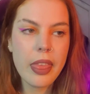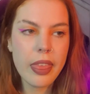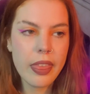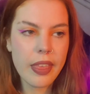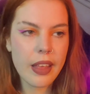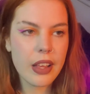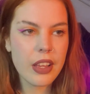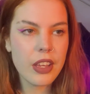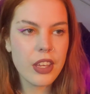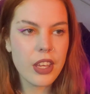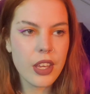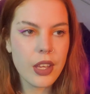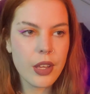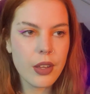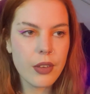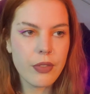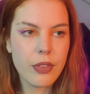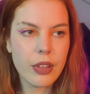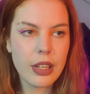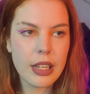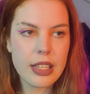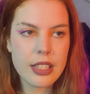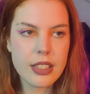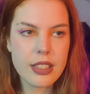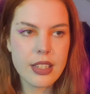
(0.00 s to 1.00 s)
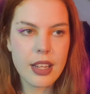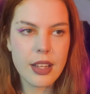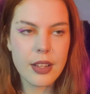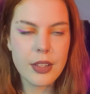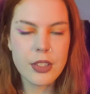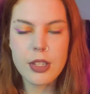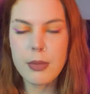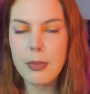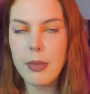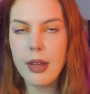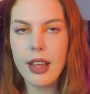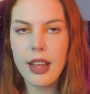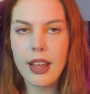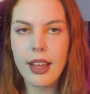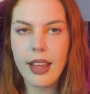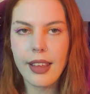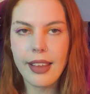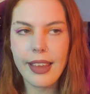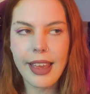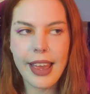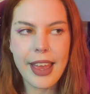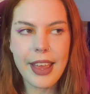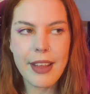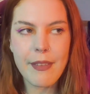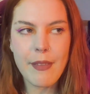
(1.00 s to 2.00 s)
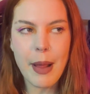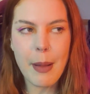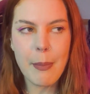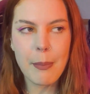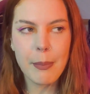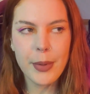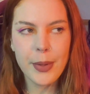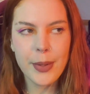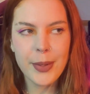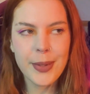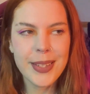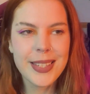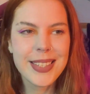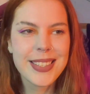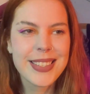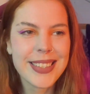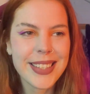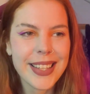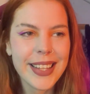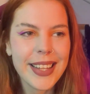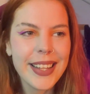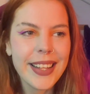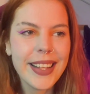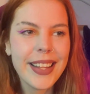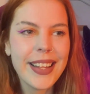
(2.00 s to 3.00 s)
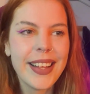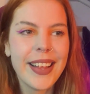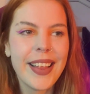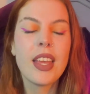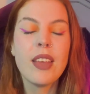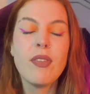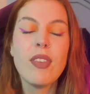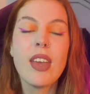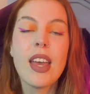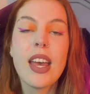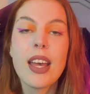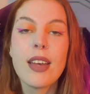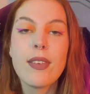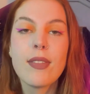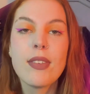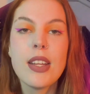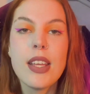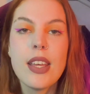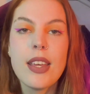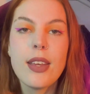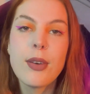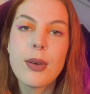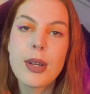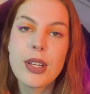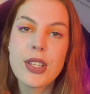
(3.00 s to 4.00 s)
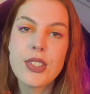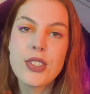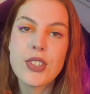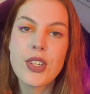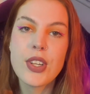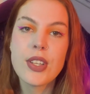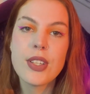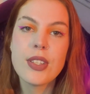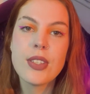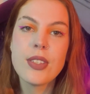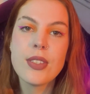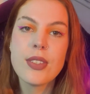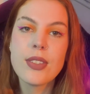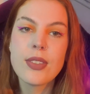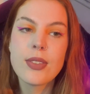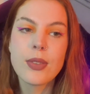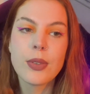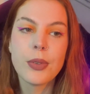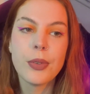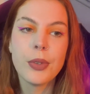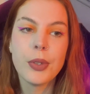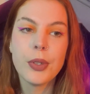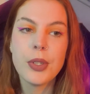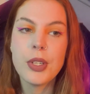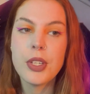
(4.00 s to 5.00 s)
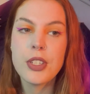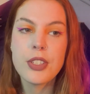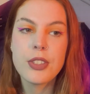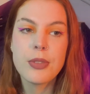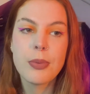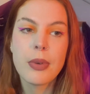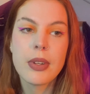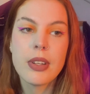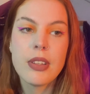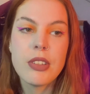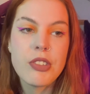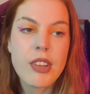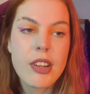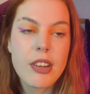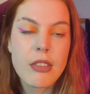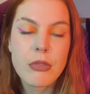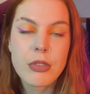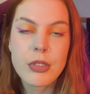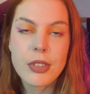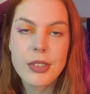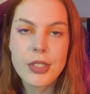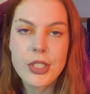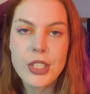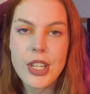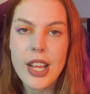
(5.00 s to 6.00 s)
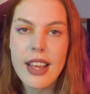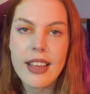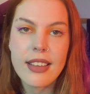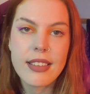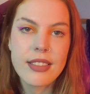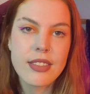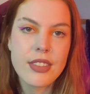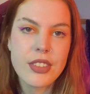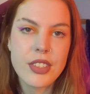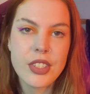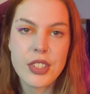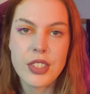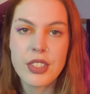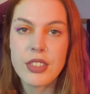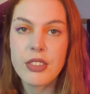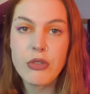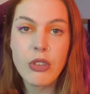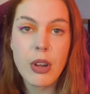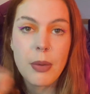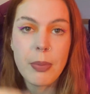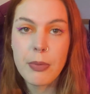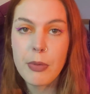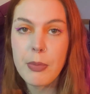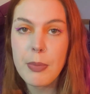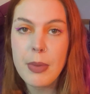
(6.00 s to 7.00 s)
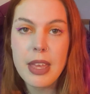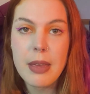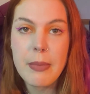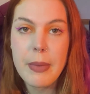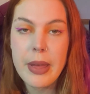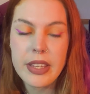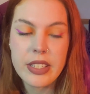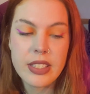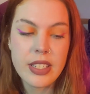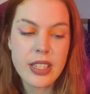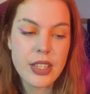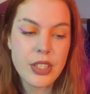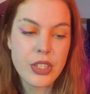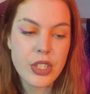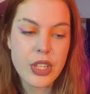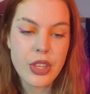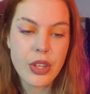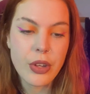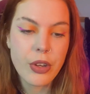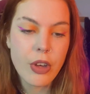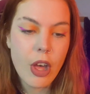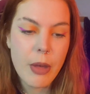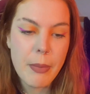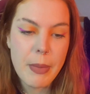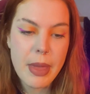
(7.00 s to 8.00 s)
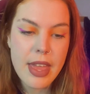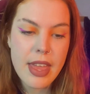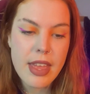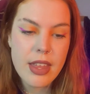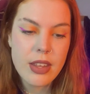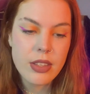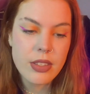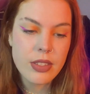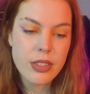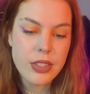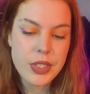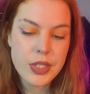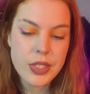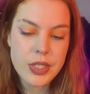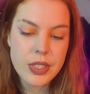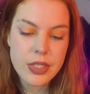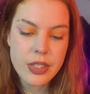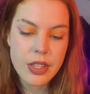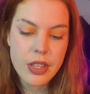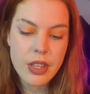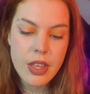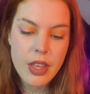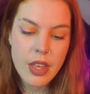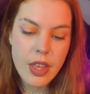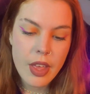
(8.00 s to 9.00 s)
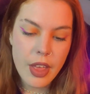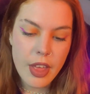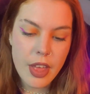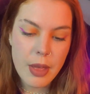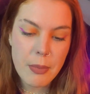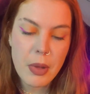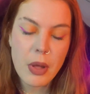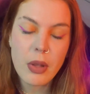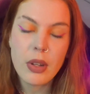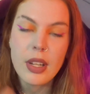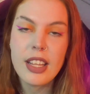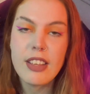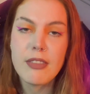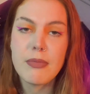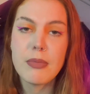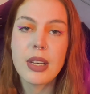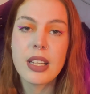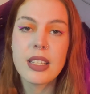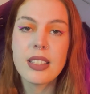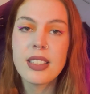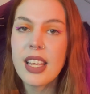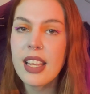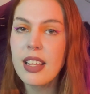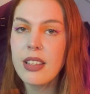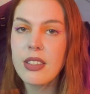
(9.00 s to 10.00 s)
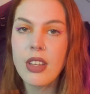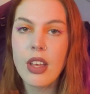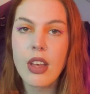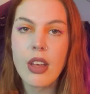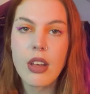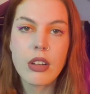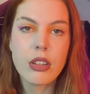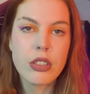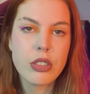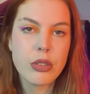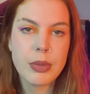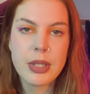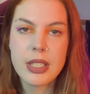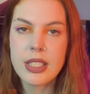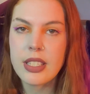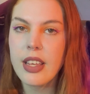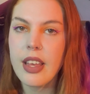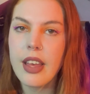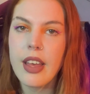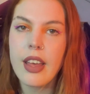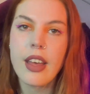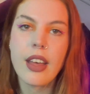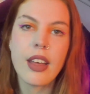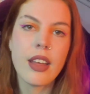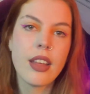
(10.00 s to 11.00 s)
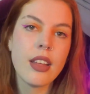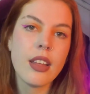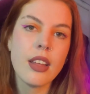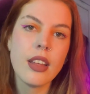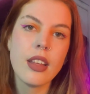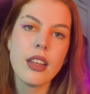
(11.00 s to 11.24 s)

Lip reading: Thank you for listening to my gay rambles. If you have any questions or you just want a general chat, just drop me a message in the comments. I'll leave my TikTok, Twitter,